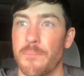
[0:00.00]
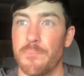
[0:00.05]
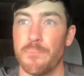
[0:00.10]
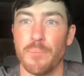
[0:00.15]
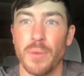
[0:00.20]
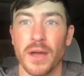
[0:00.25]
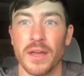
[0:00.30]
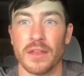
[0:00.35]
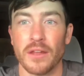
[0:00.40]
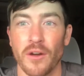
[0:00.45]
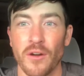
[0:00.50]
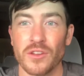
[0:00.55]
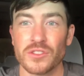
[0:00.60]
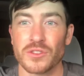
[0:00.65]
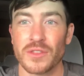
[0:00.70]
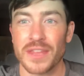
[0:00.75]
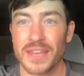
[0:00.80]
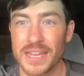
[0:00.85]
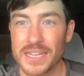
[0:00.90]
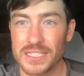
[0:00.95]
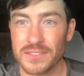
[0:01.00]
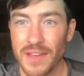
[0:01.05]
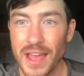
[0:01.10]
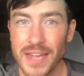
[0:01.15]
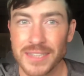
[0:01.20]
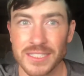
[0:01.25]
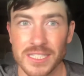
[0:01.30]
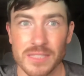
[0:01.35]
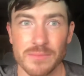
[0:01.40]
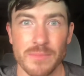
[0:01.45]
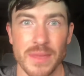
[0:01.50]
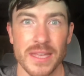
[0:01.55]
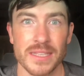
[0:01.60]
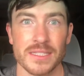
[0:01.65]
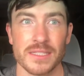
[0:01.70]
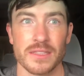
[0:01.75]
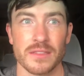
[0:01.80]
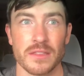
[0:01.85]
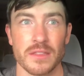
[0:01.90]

But also, that ease of access makes